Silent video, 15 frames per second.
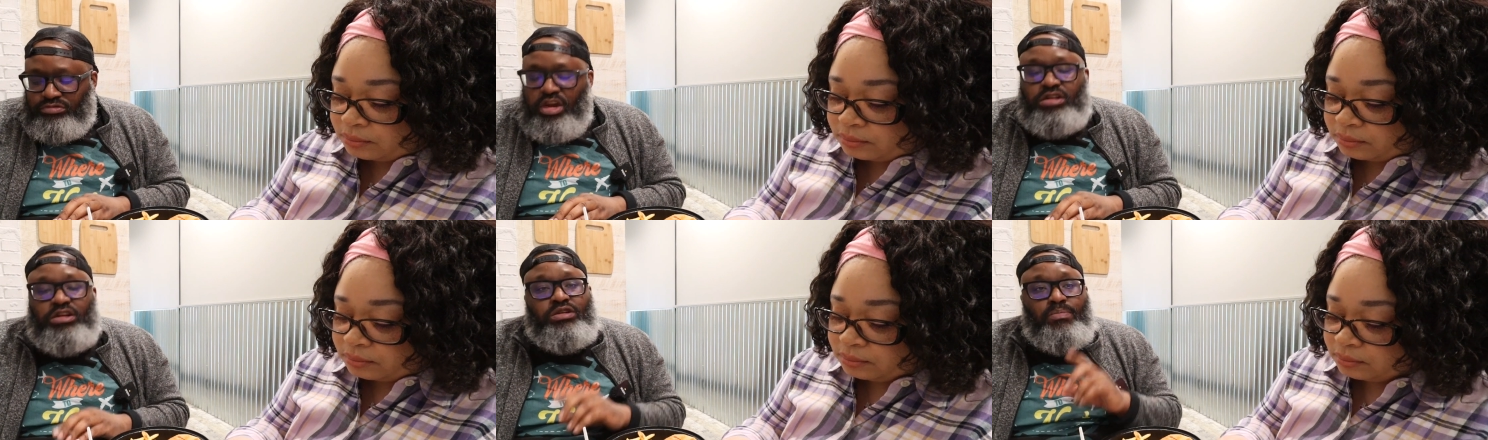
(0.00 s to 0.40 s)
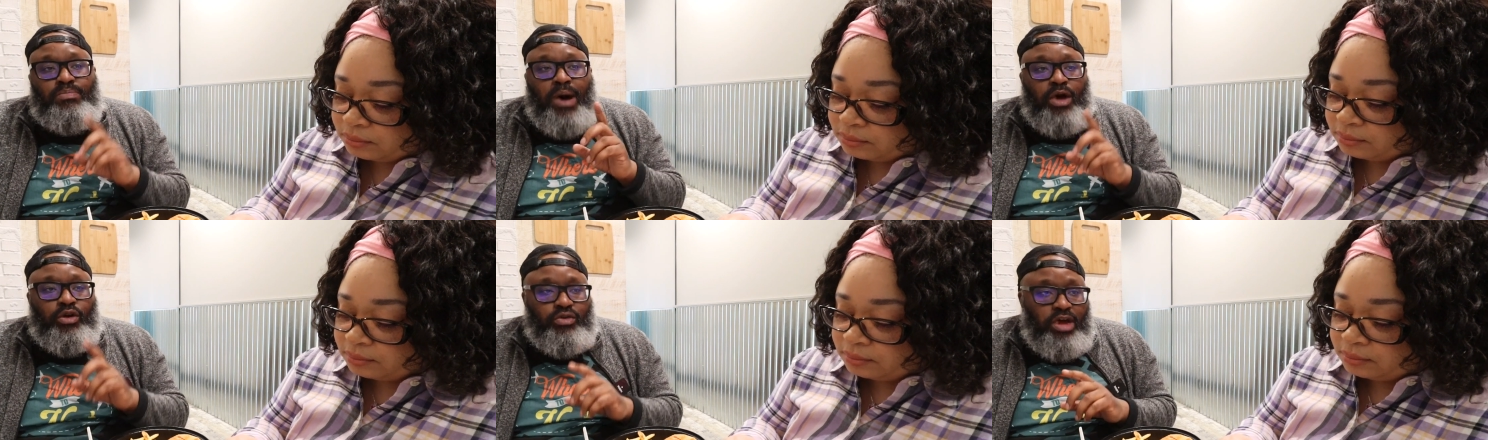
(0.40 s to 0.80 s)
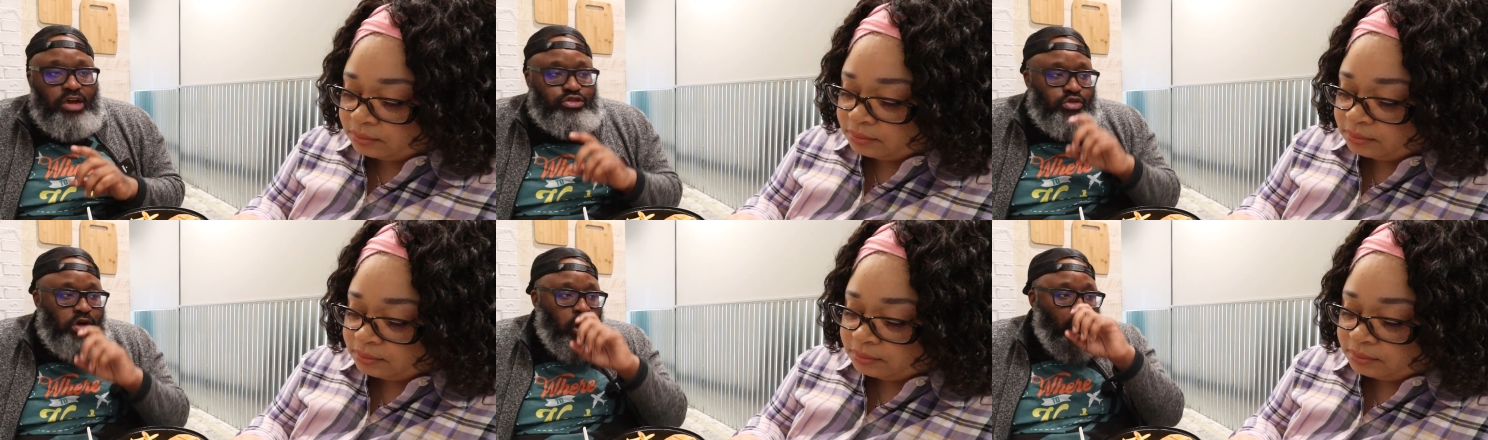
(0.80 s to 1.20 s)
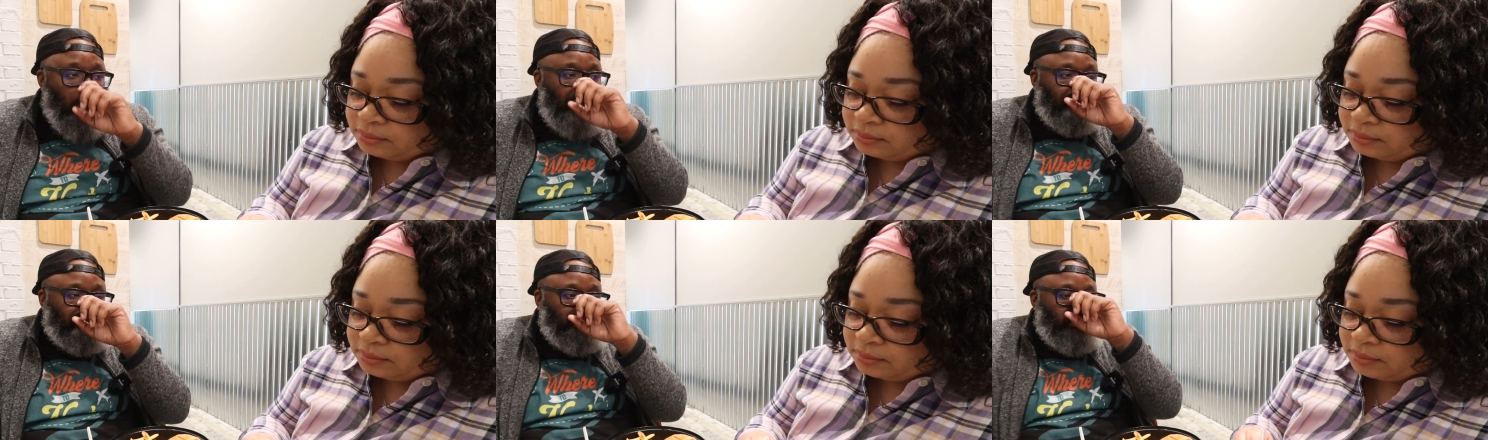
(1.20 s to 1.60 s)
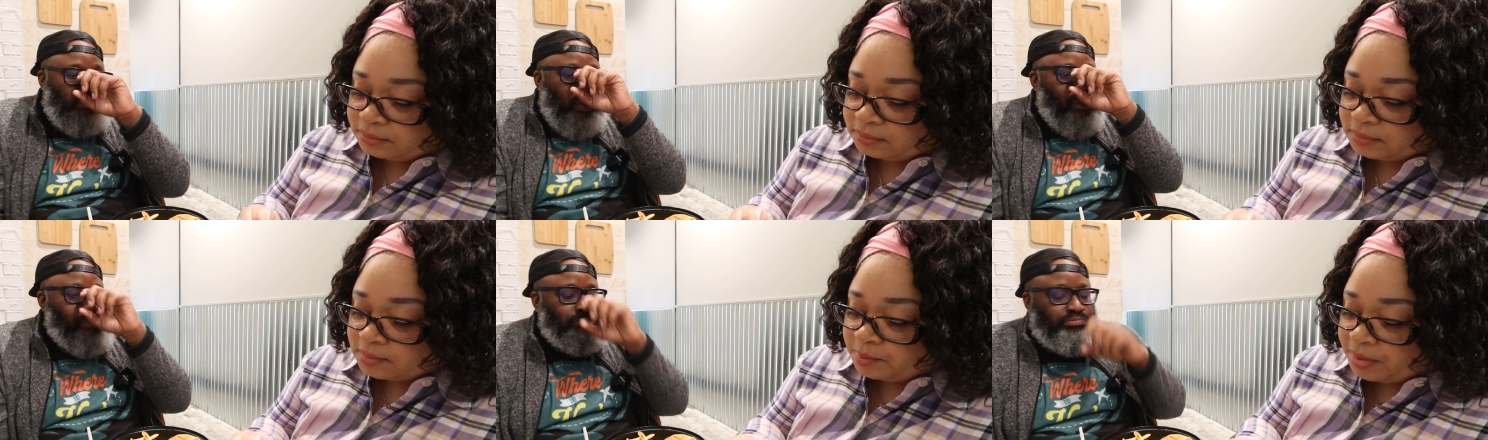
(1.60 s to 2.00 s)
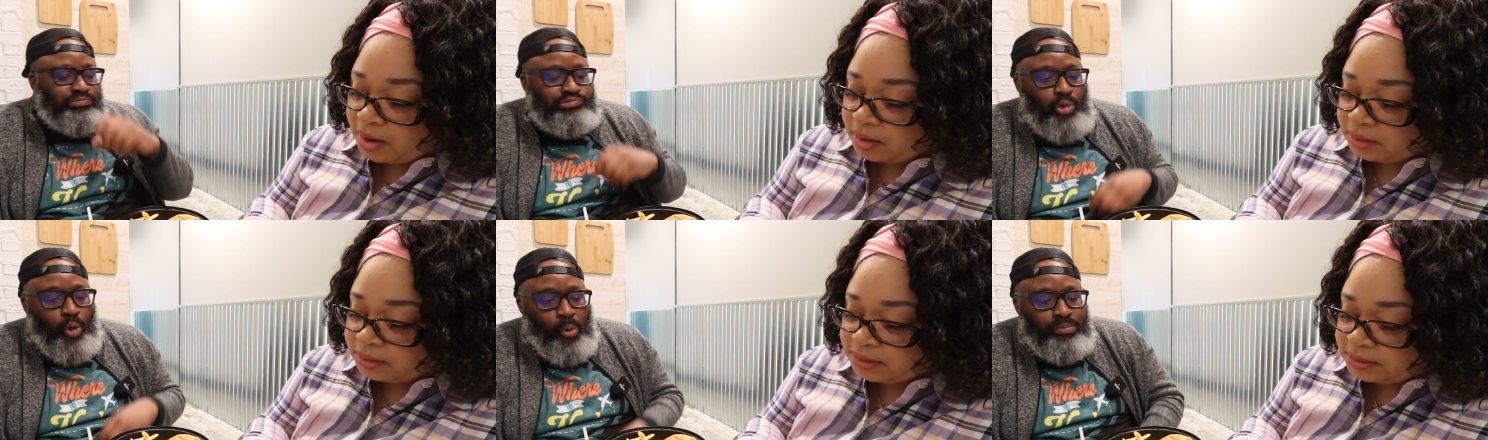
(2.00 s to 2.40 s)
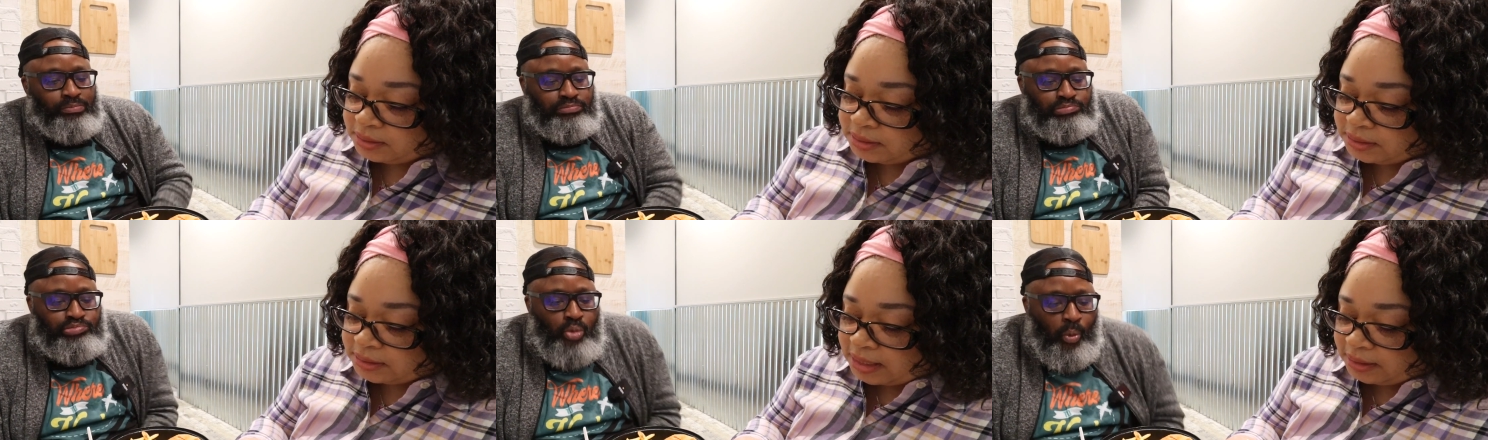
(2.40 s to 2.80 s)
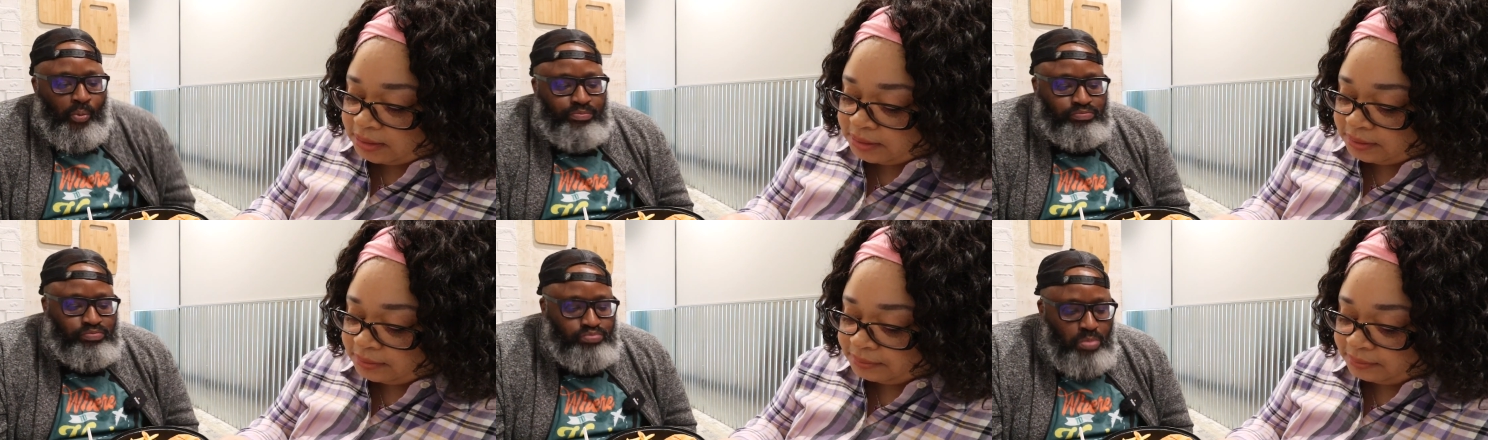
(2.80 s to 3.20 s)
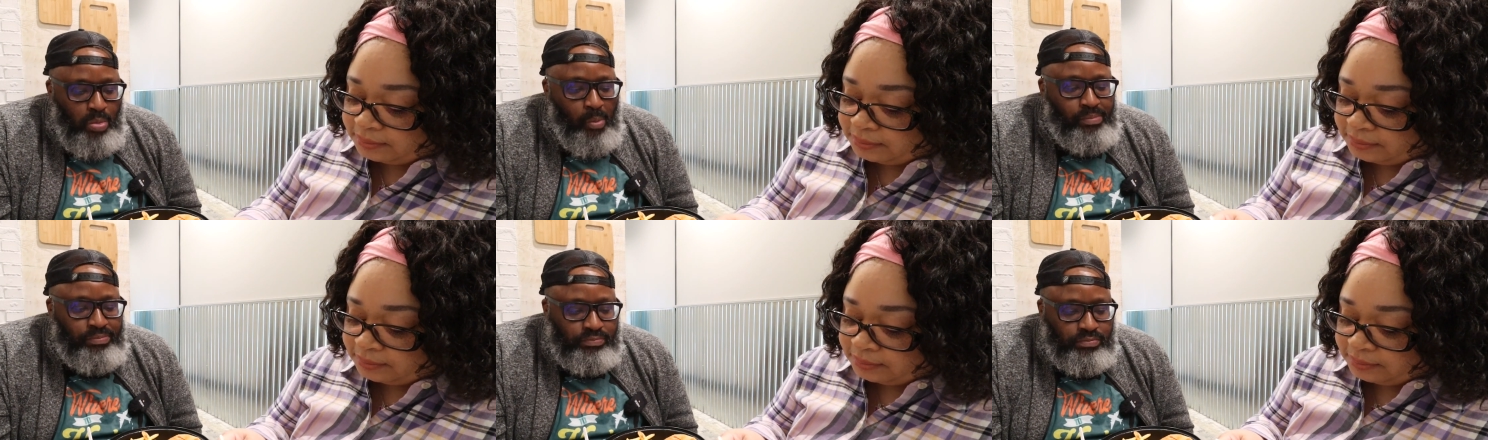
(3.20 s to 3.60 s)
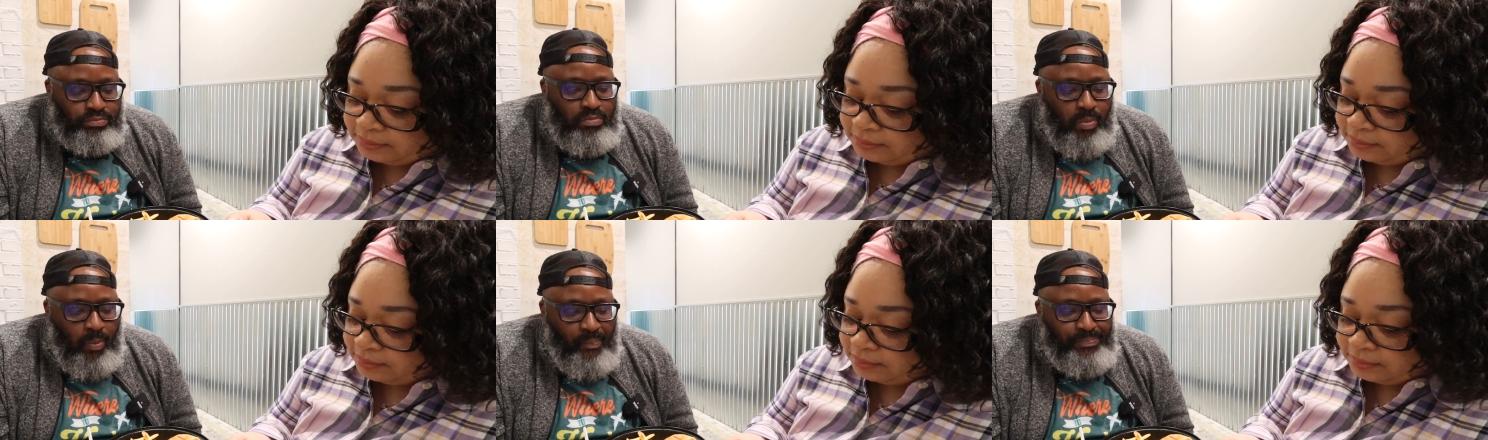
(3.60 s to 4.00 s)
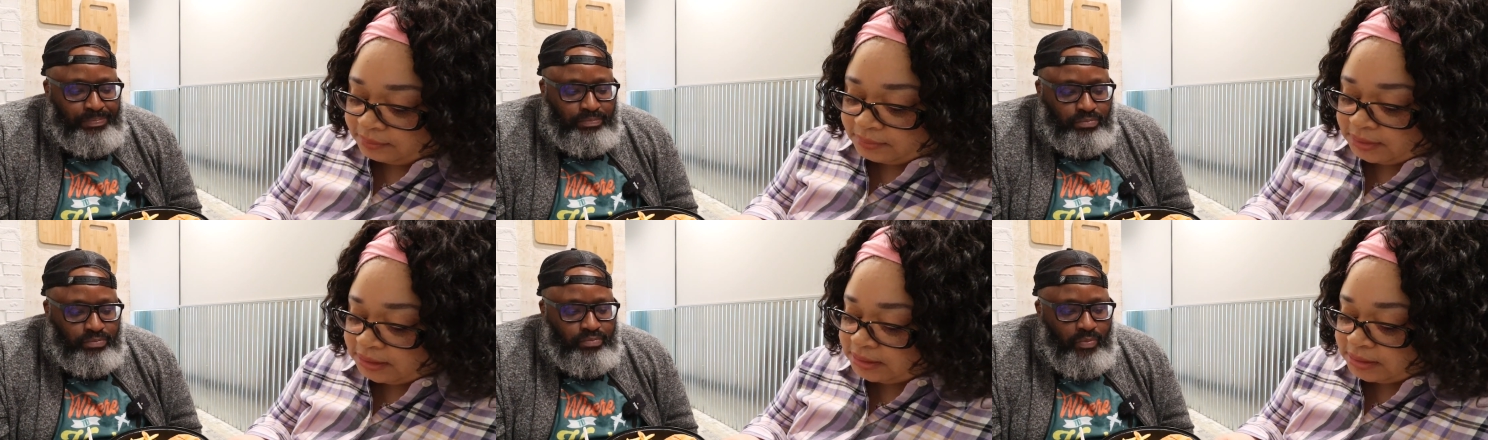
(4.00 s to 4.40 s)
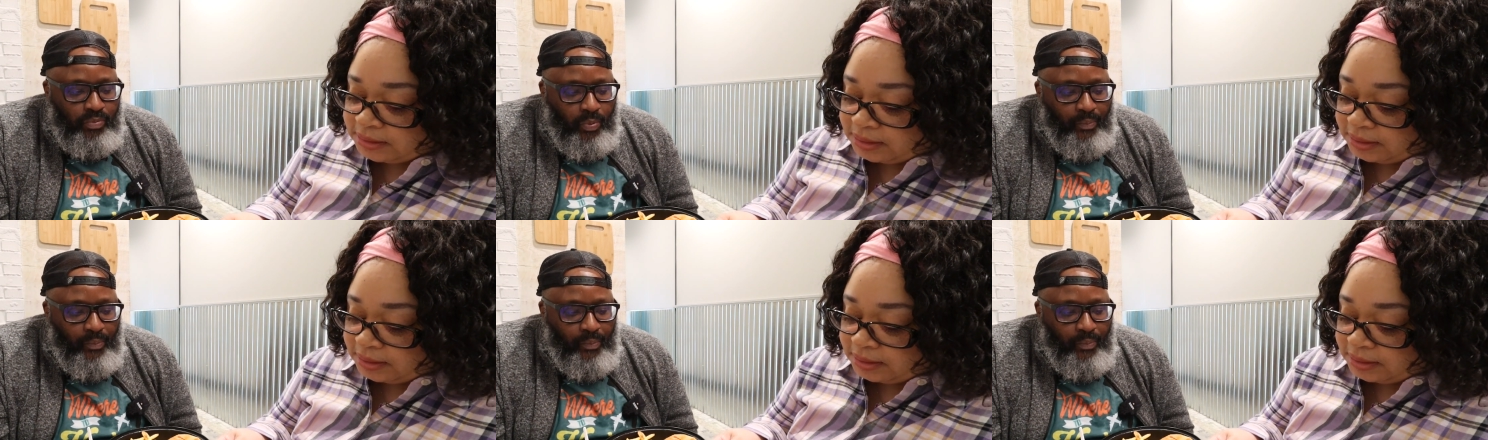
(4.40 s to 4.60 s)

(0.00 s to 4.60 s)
Speaker 1: I need to bottle that joint
Speaker 2: bottle it, sell it. This is